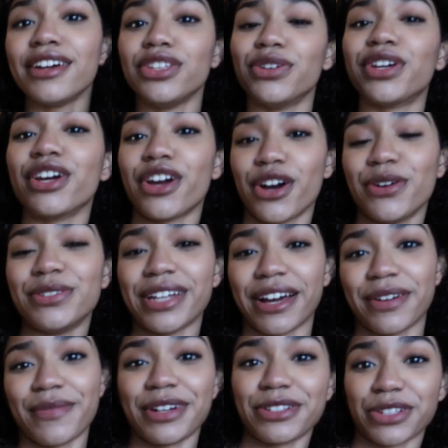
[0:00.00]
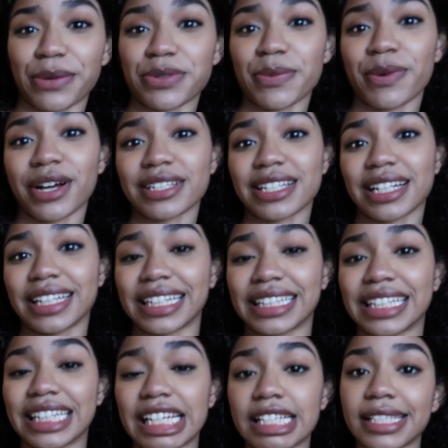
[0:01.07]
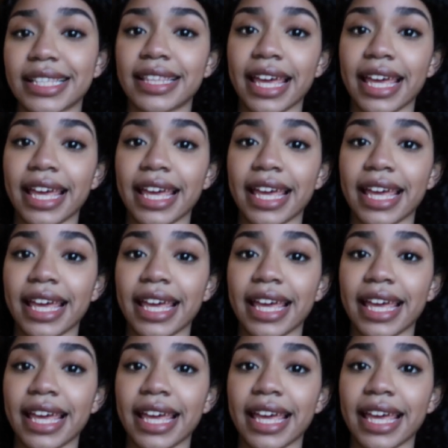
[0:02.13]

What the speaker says: you can go down in my description box, click the links.